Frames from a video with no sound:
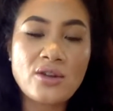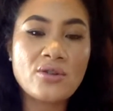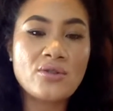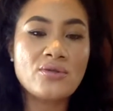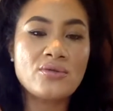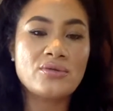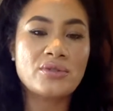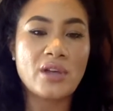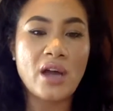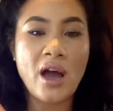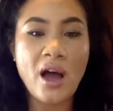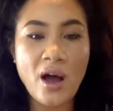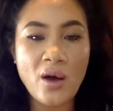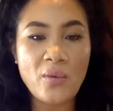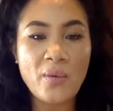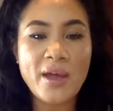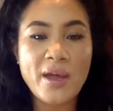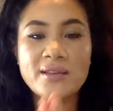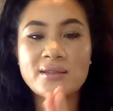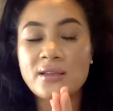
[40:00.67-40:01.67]
who's
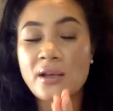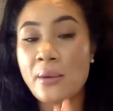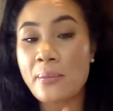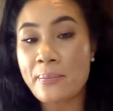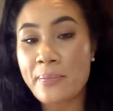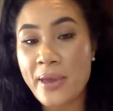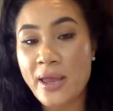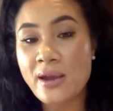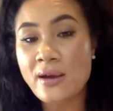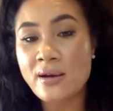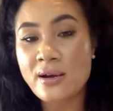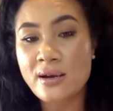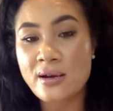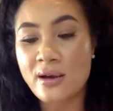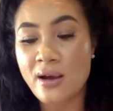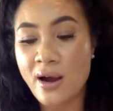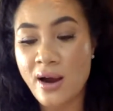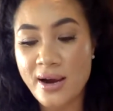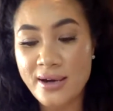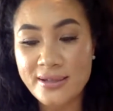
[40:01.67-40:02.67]
always comparing
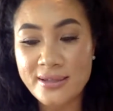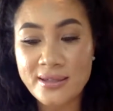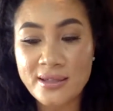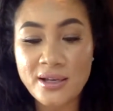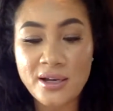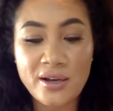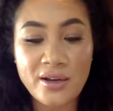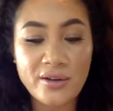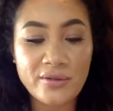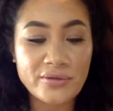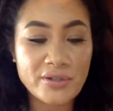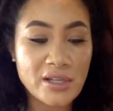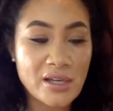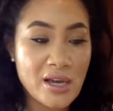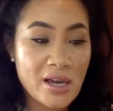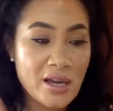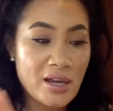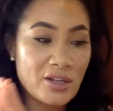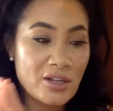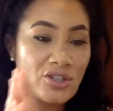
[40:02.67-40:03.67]
ourselves
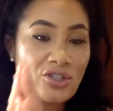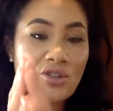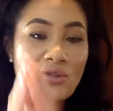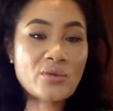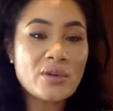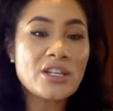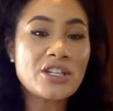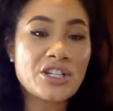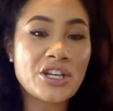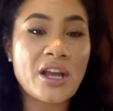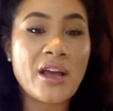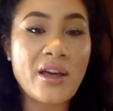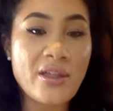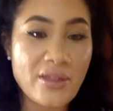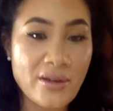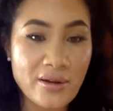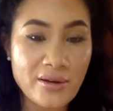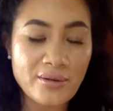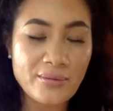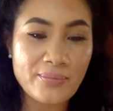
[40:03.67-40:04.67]
to each
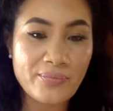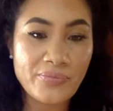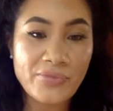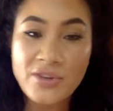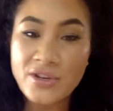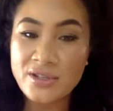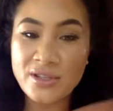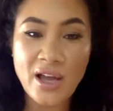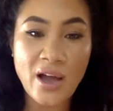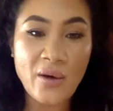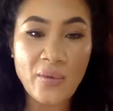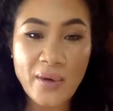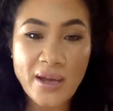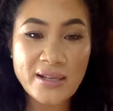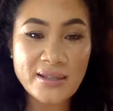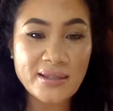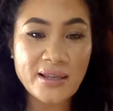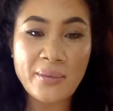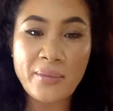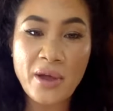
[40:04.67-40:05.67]
other. There's always
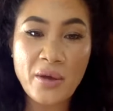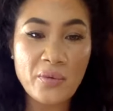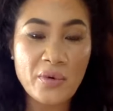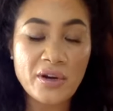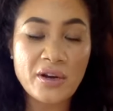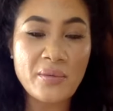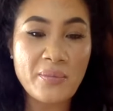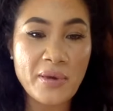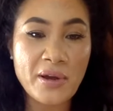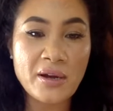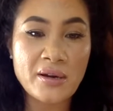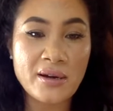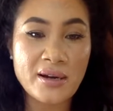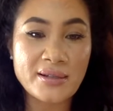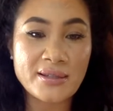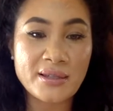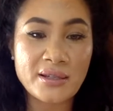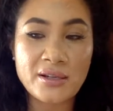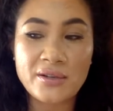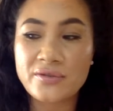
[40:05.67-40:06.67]
somebody we're comparing
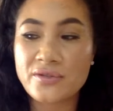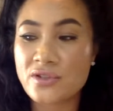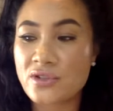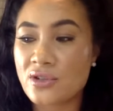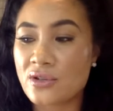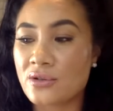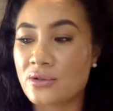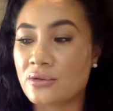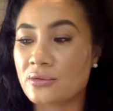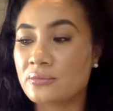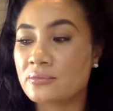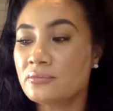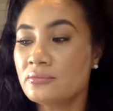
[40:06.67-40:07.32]
ourselves to.